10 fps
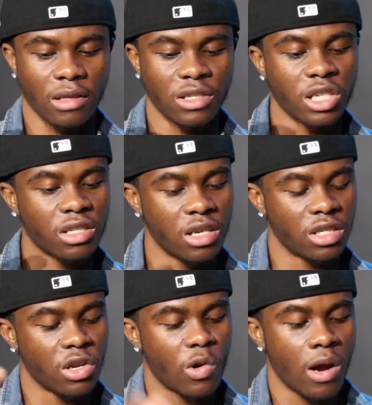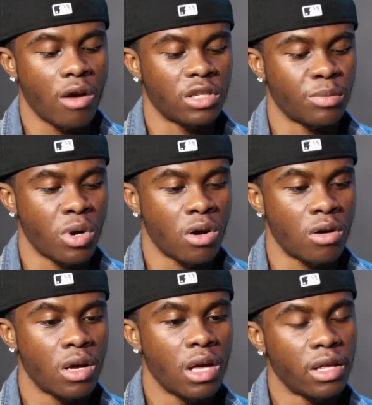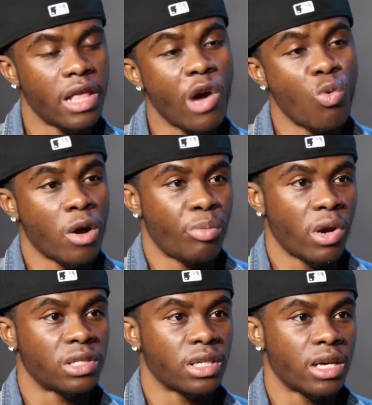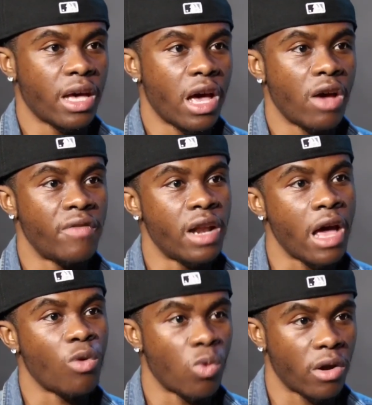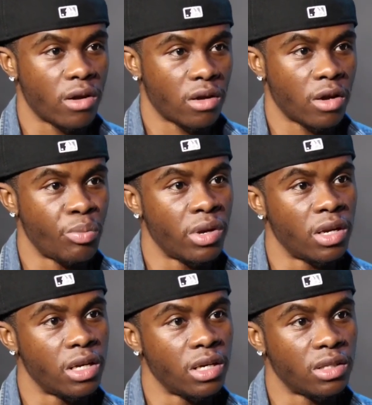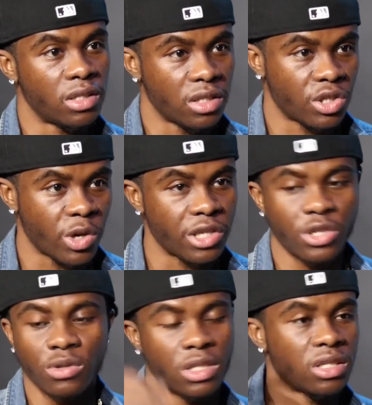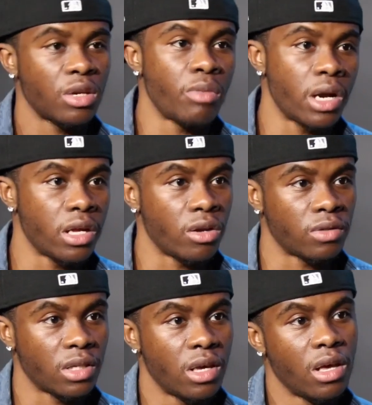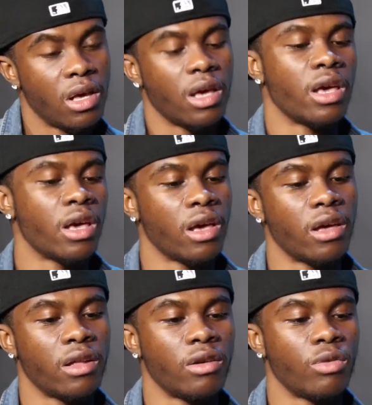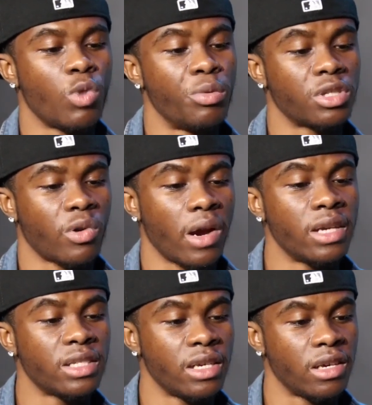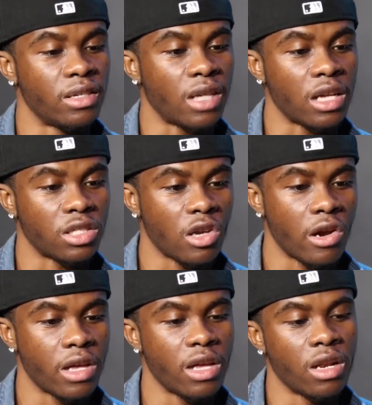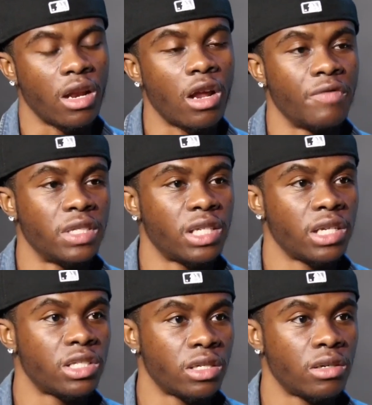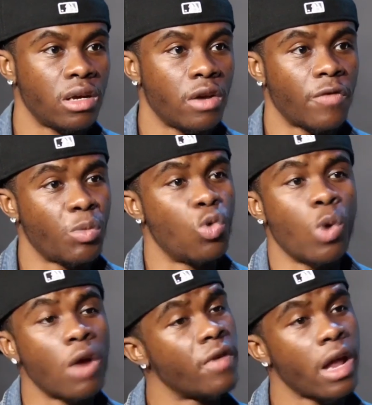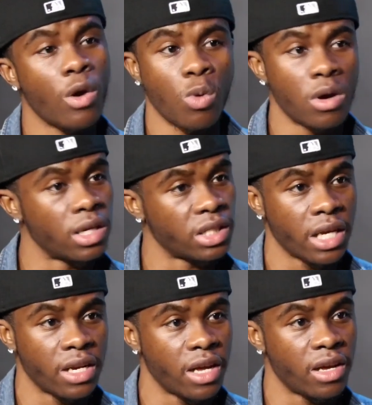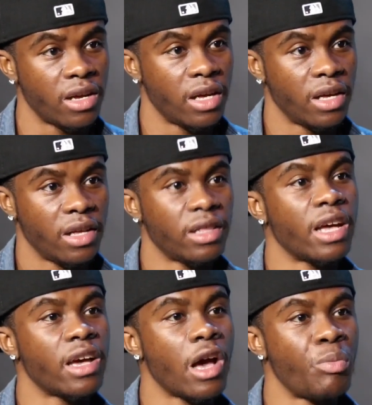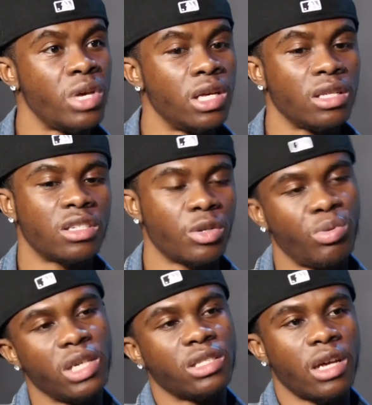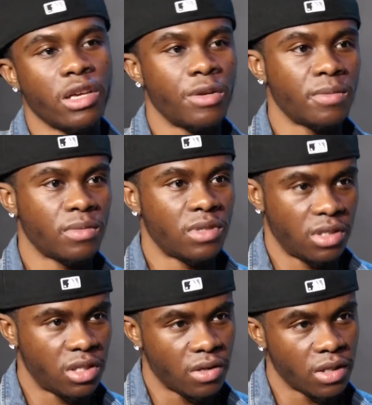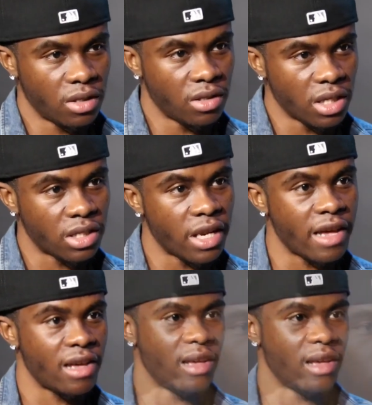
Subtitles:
just because the crowd's small, that one person can have network ability to stretch you to somebody else. And what was crazy is I started getting a lot of attention from whoever that was that day that got me to the place I am to this day.